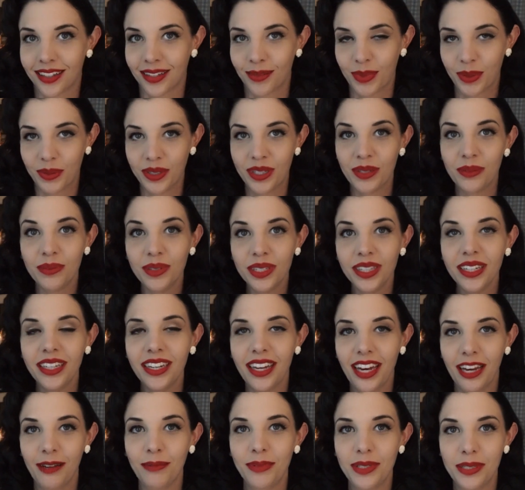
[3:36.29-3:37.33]
But what's really
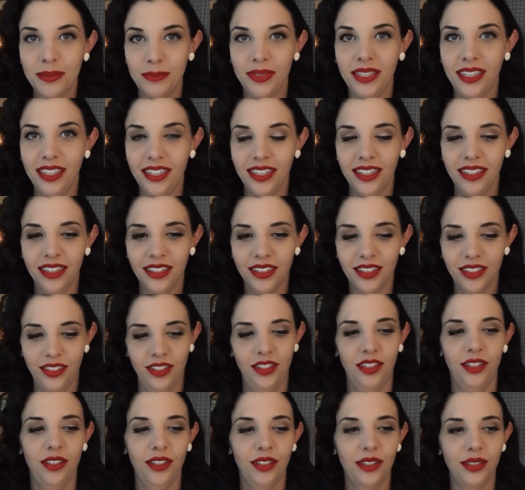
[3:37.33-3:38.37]
helped me
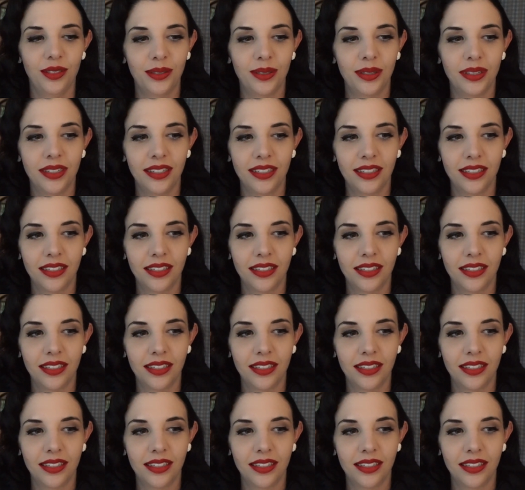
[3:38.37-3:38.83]
to